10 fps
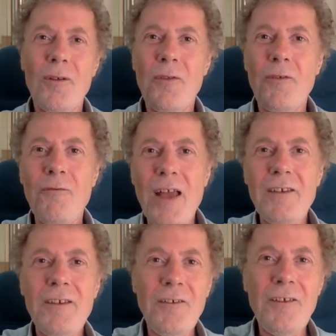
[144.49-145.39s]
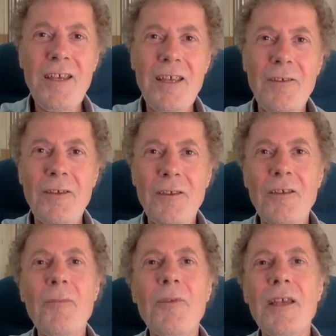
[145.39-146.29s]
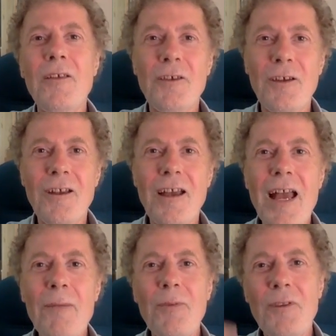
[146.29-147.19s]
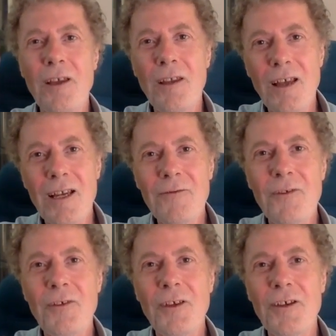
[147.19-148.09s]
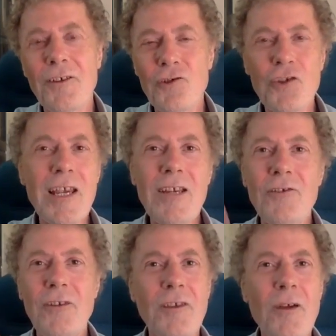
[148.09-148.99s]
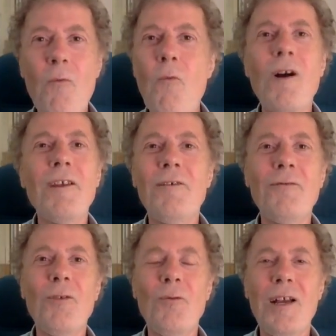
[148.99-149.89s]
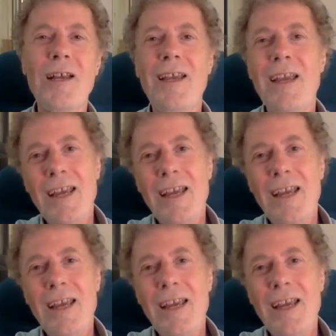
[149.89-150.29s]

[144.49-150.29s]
the fantasy is that something is going to happen, that life is going to change in some wonderful way.